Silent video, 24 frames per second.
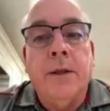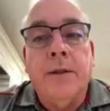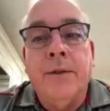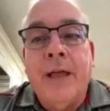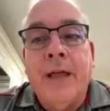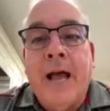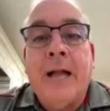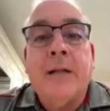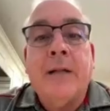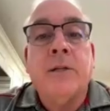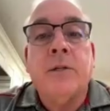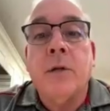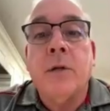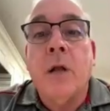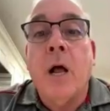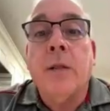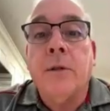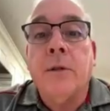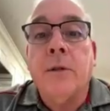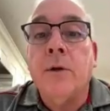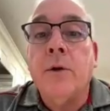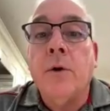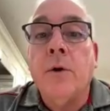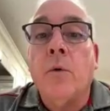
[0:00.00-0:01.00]
That's
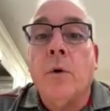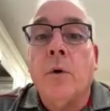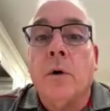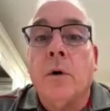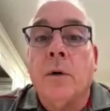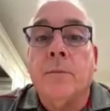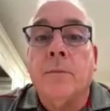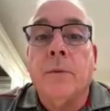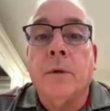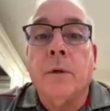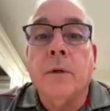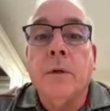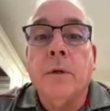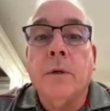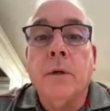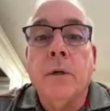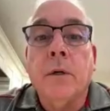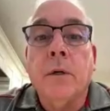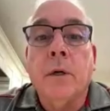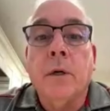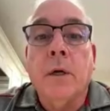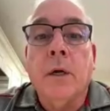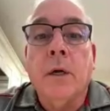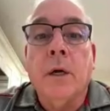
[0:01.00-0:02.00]
not the norm.
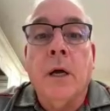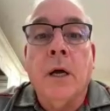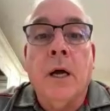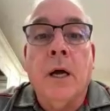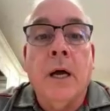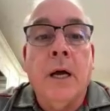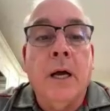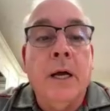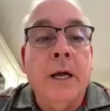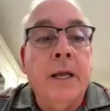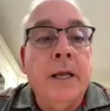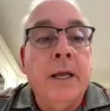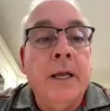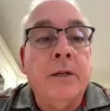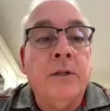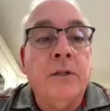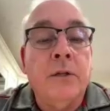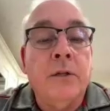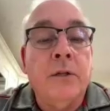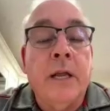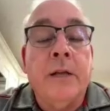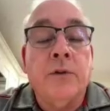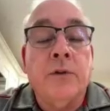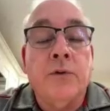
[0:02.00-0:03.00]

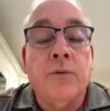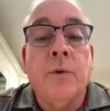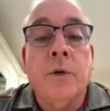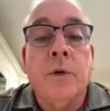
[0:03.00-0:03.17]
It's